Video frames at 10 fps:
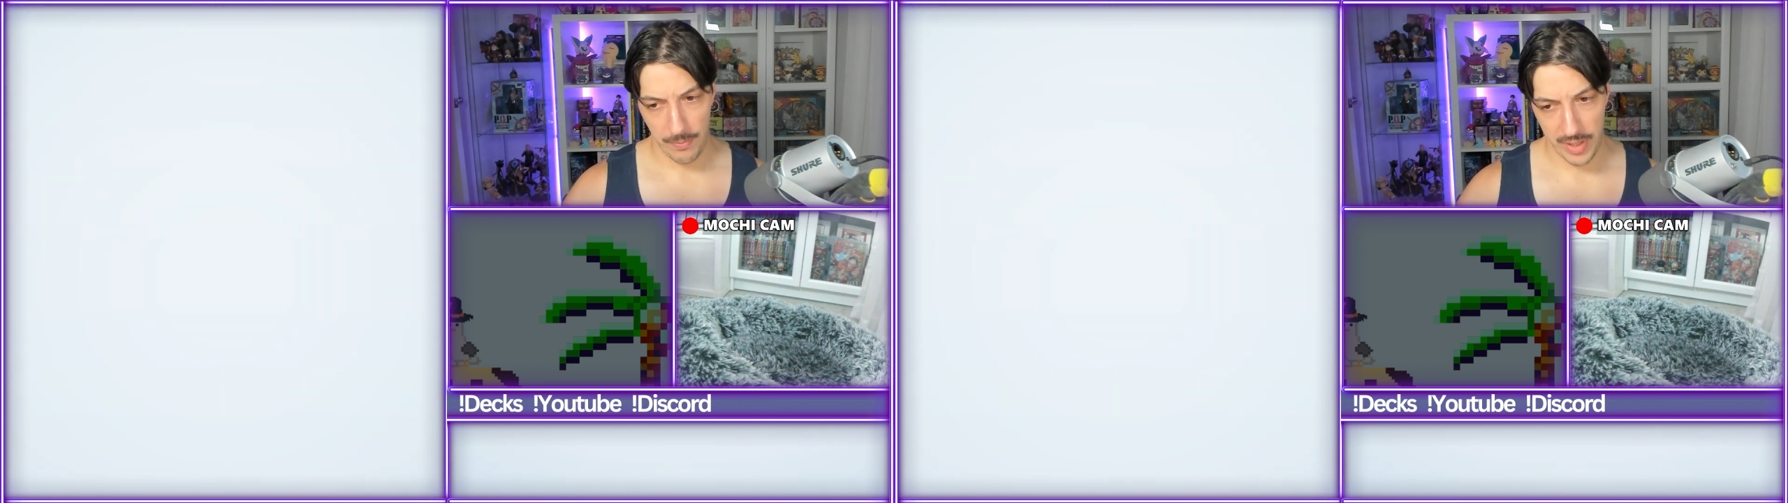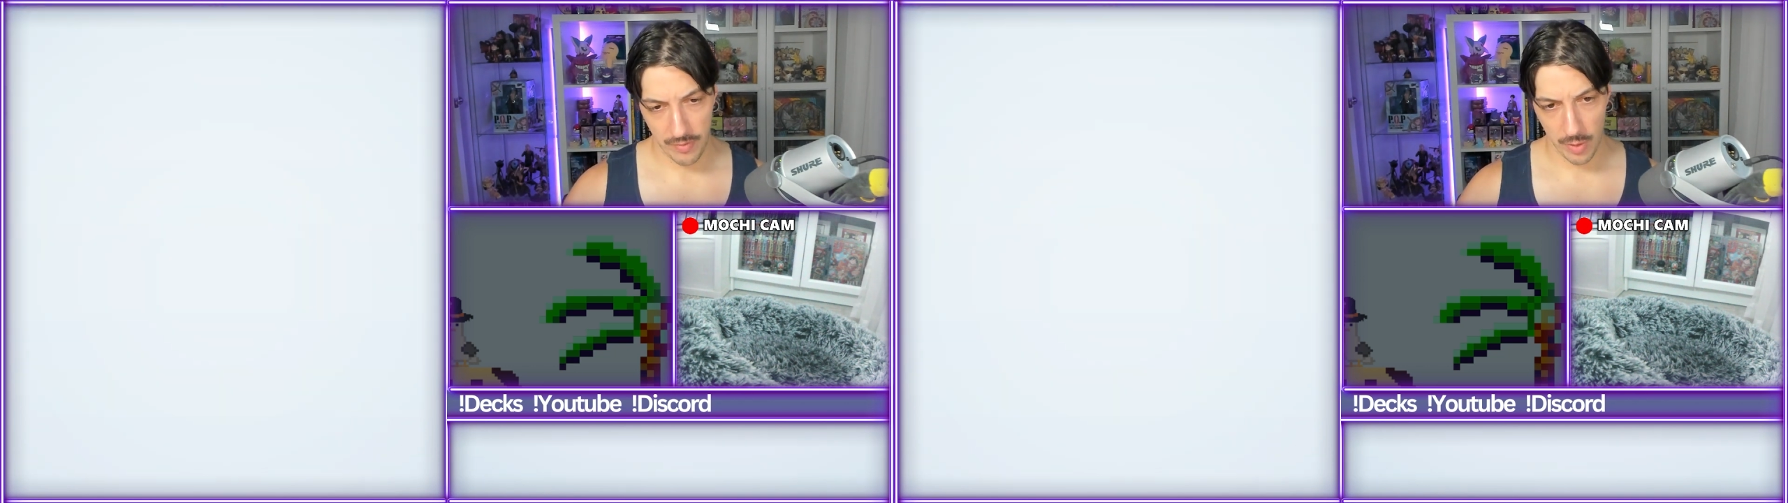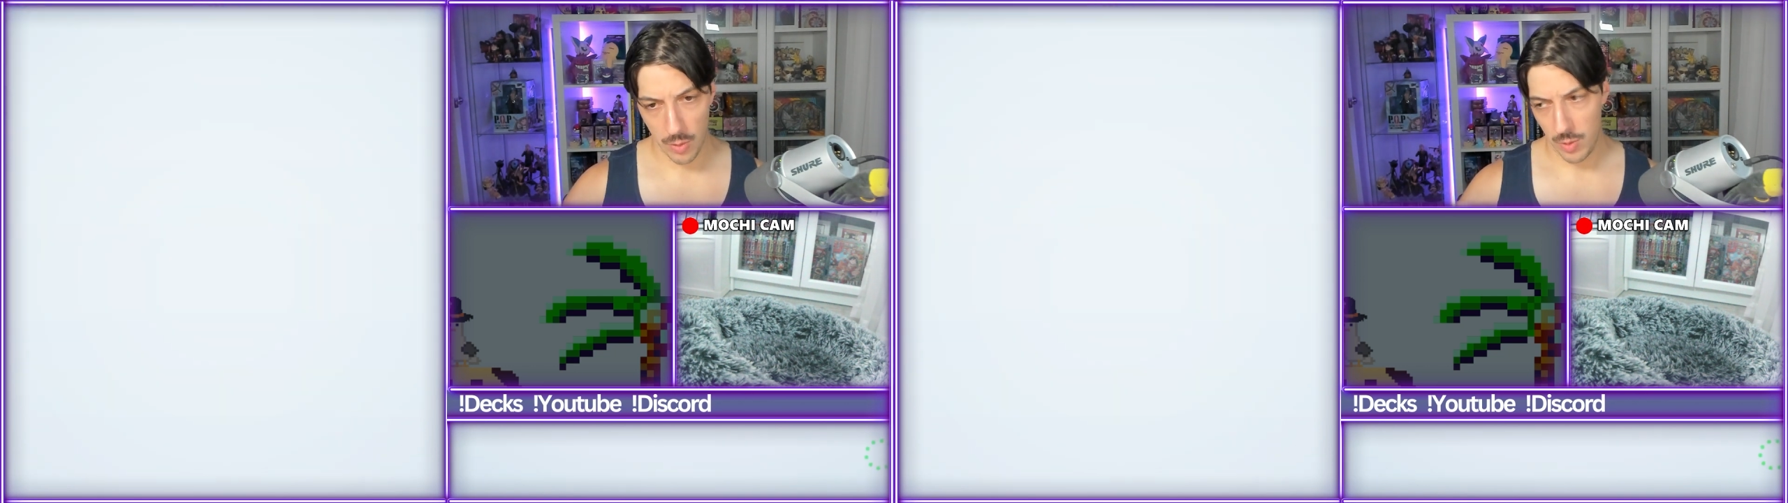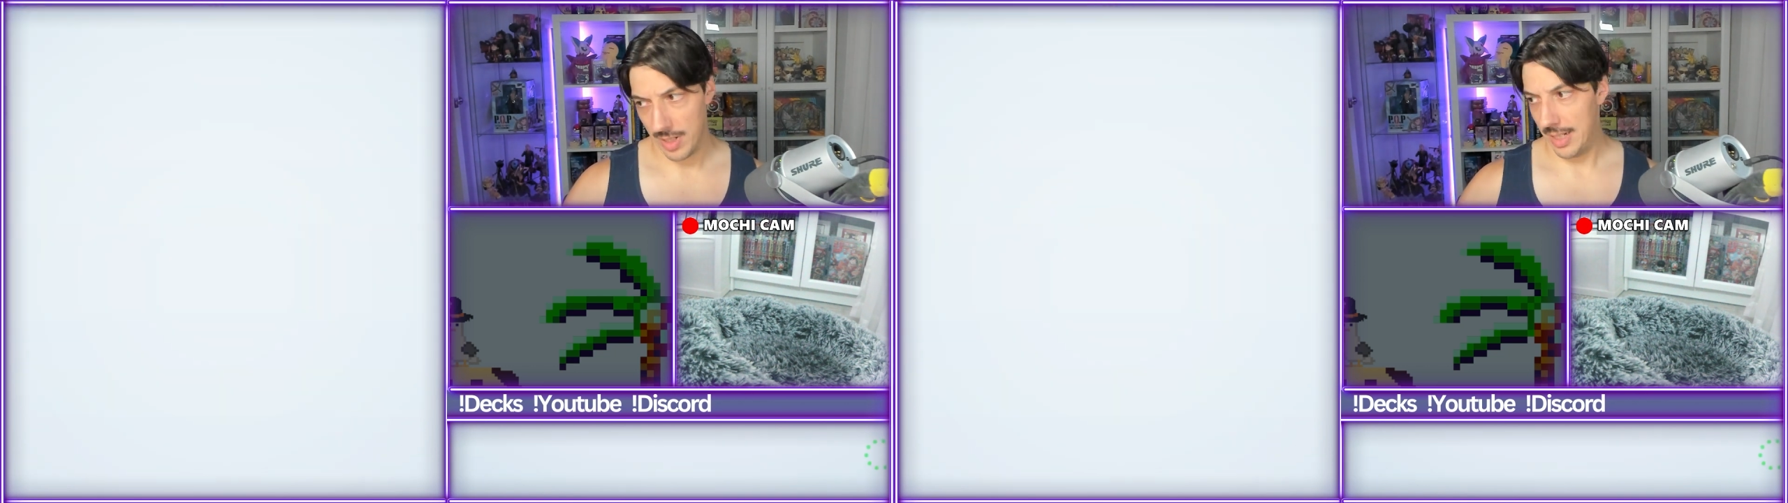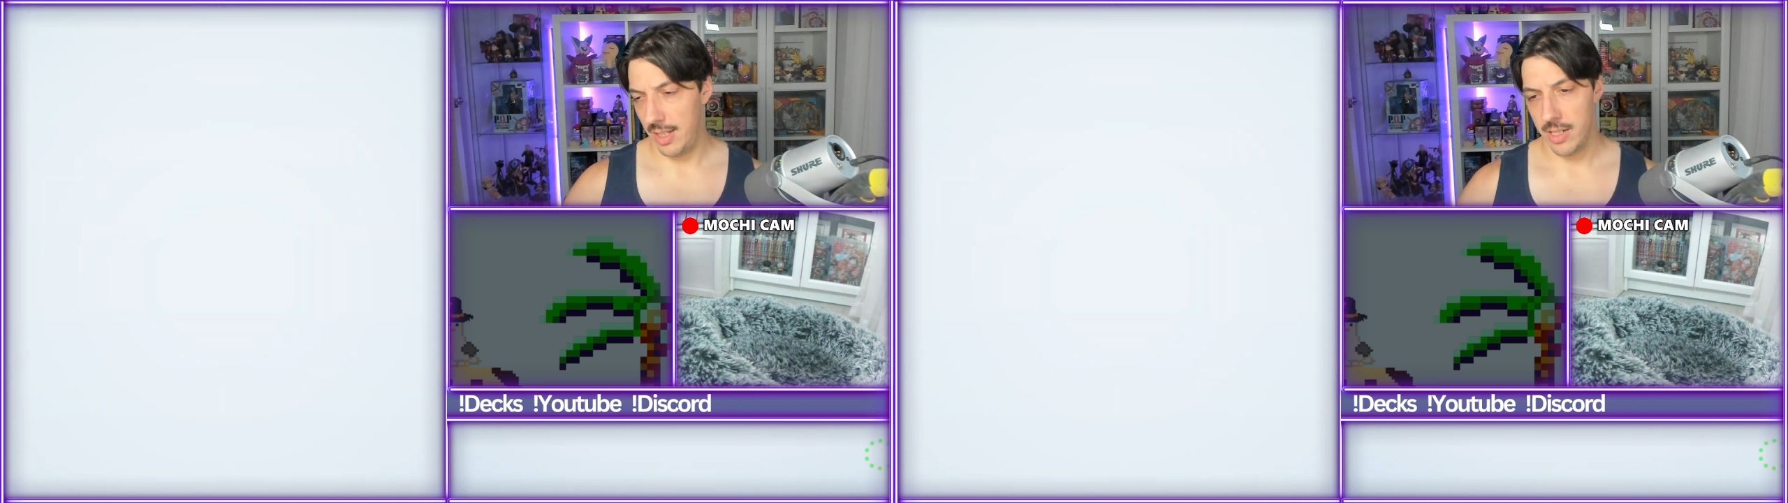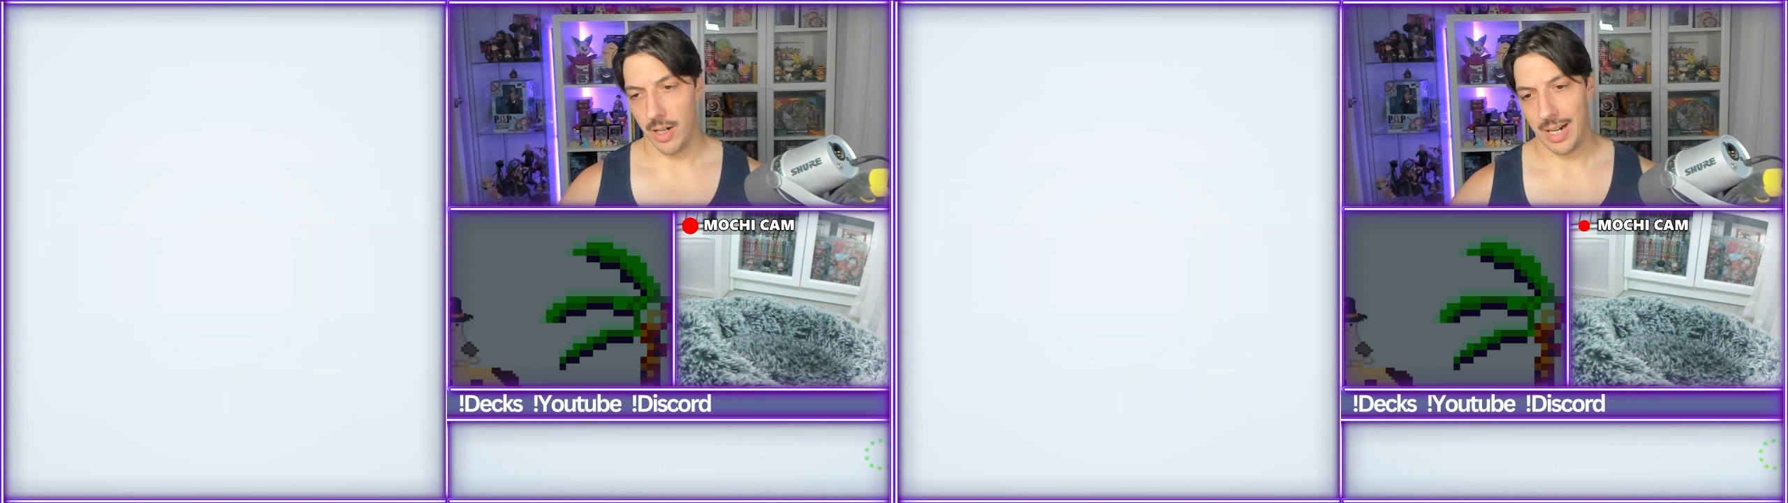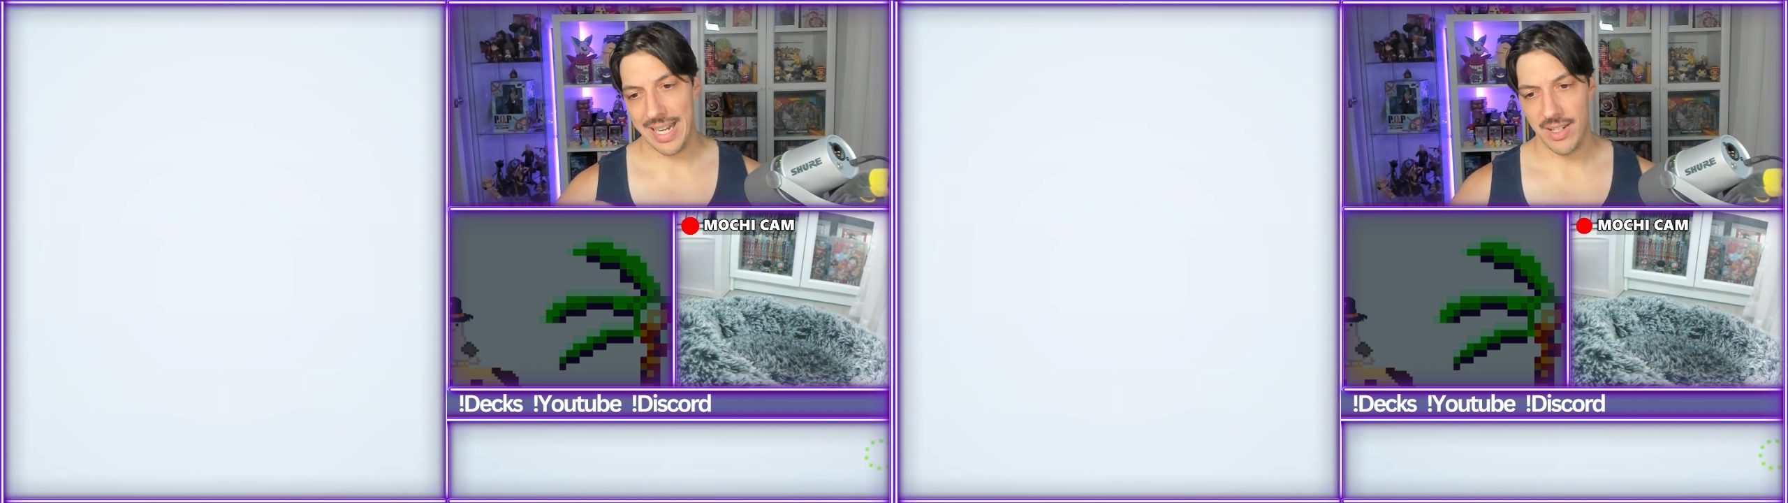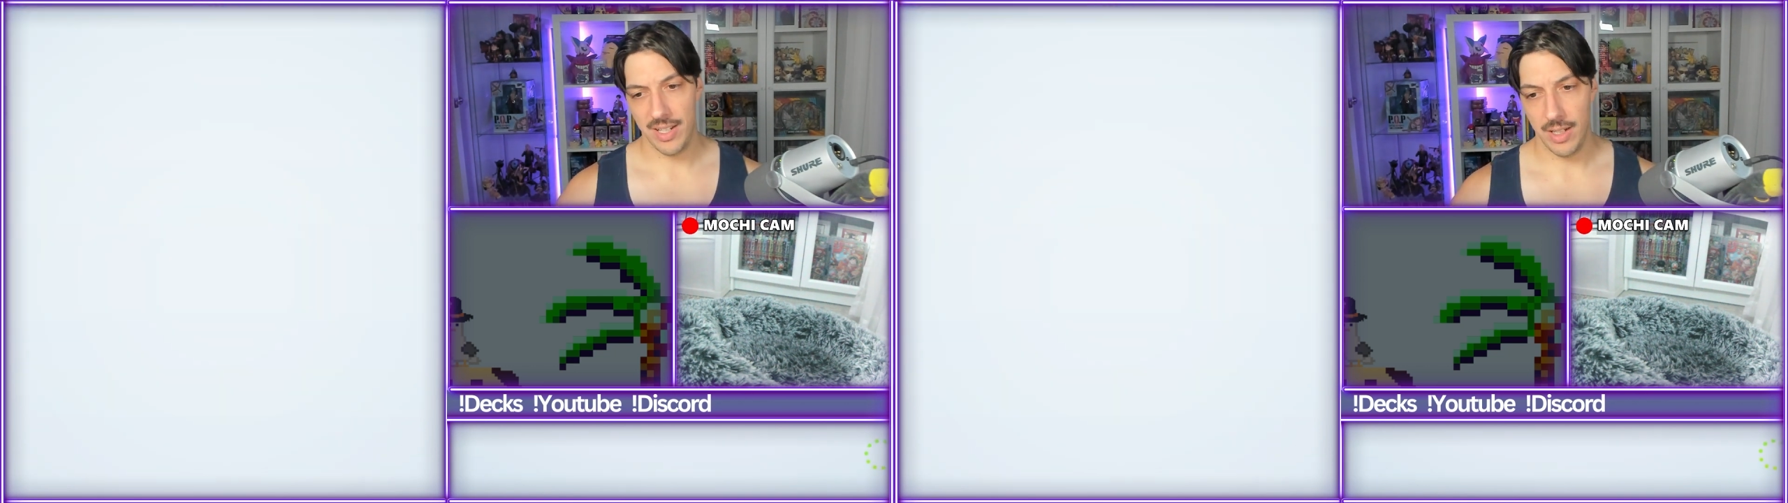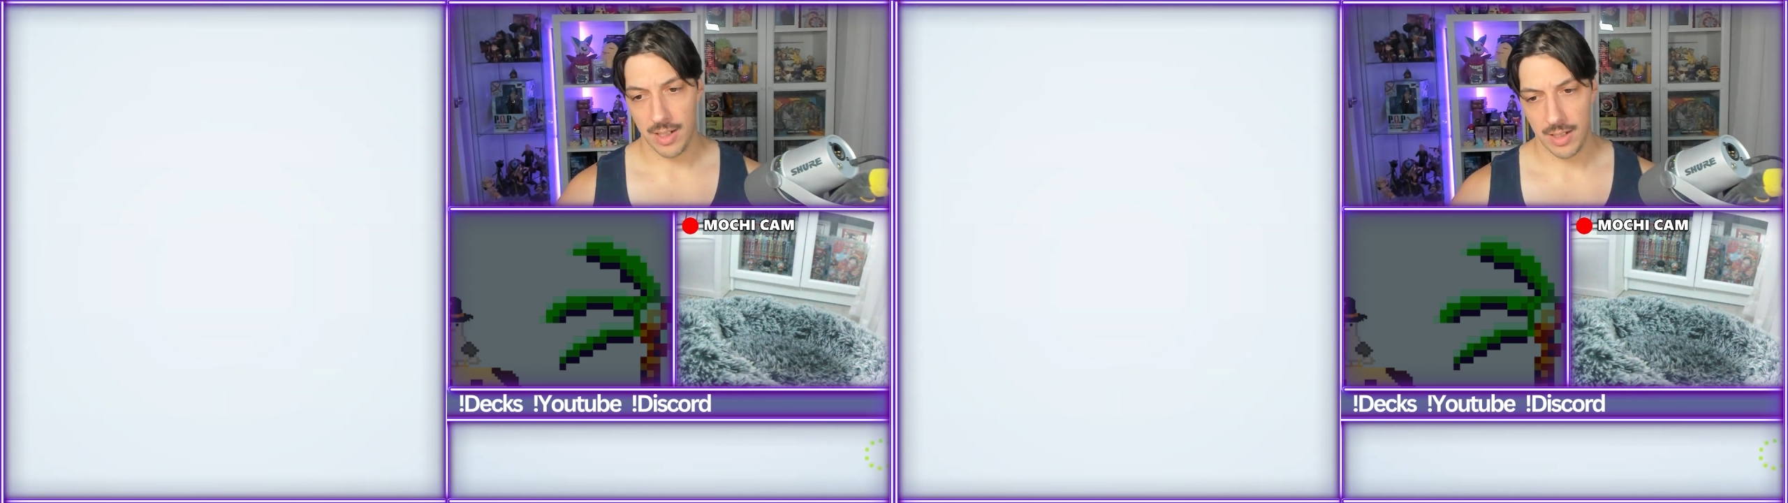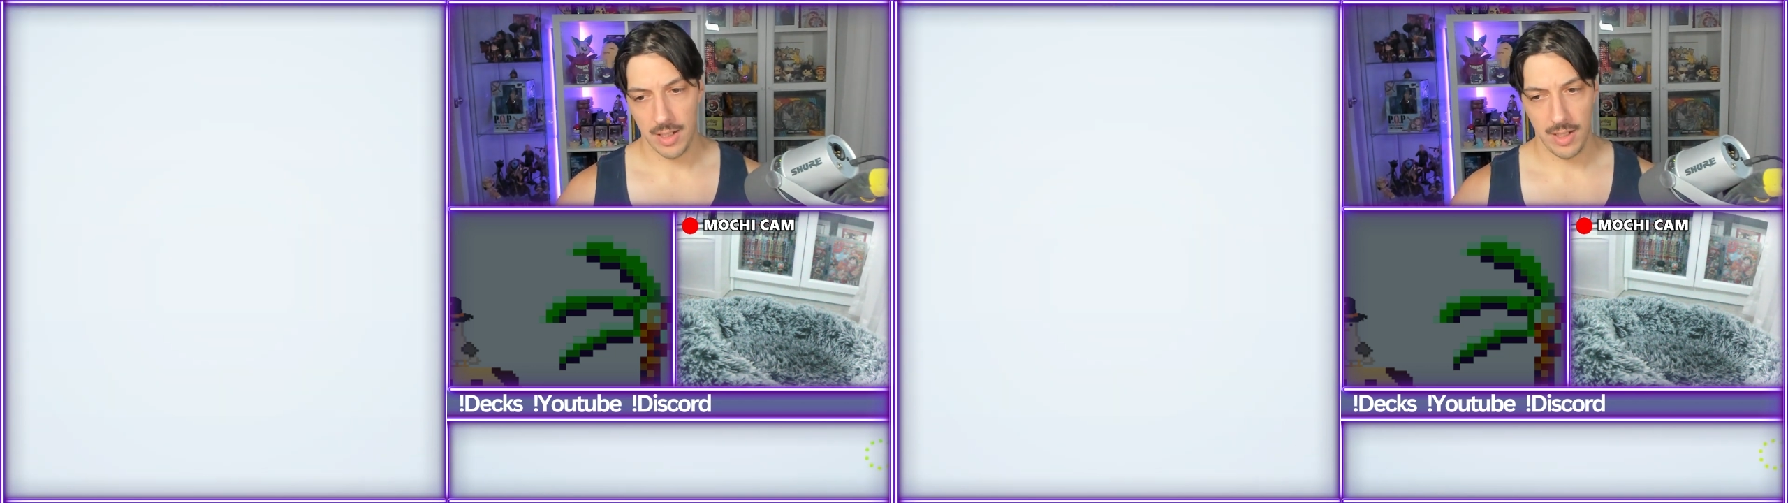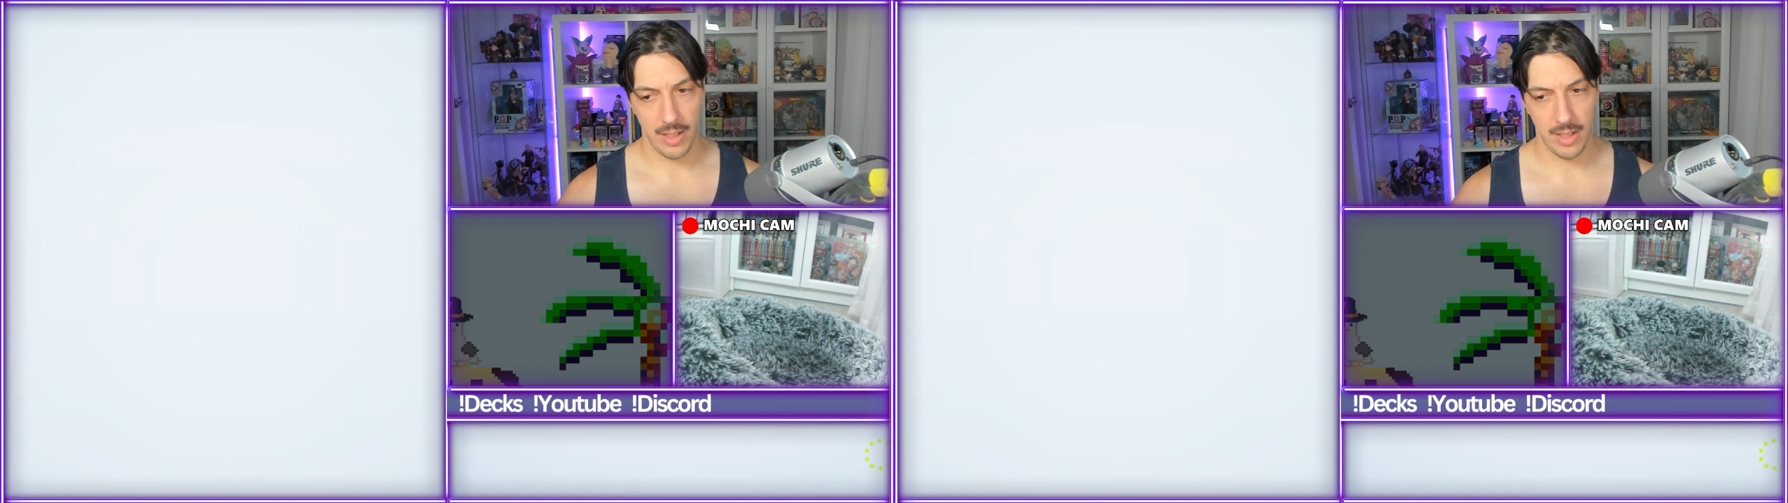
difficult at the higher tier